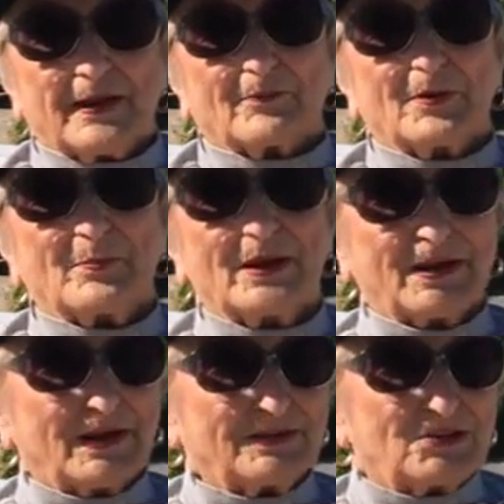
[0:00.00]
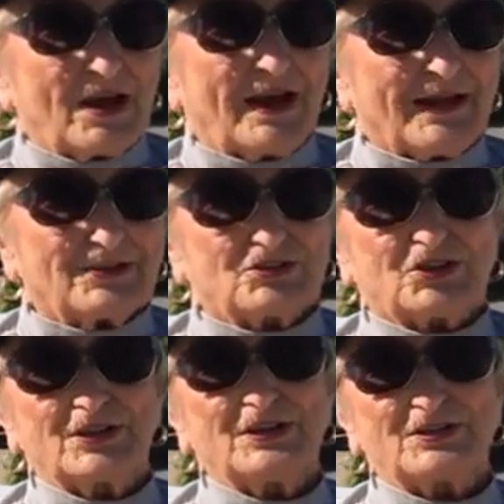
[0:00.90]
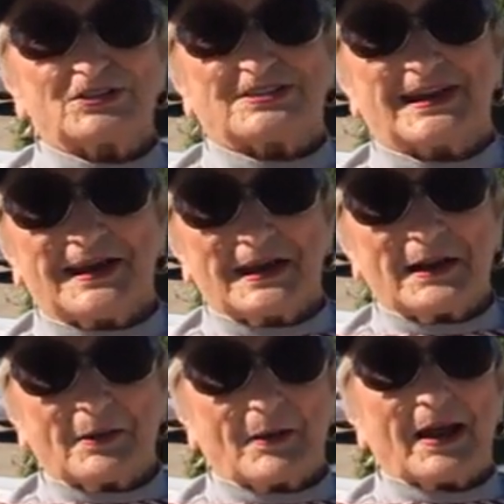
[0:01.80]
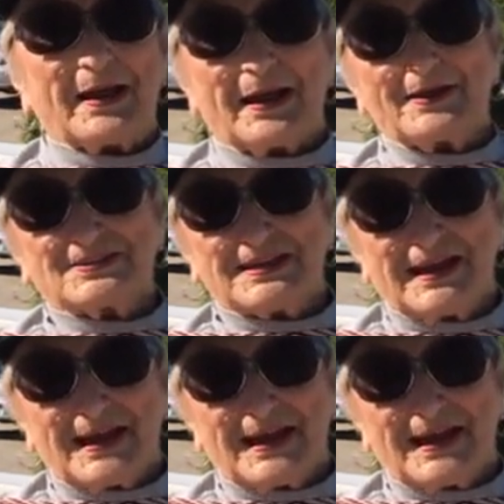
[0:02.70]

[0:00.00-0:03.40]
They were making ch cheese, eggs,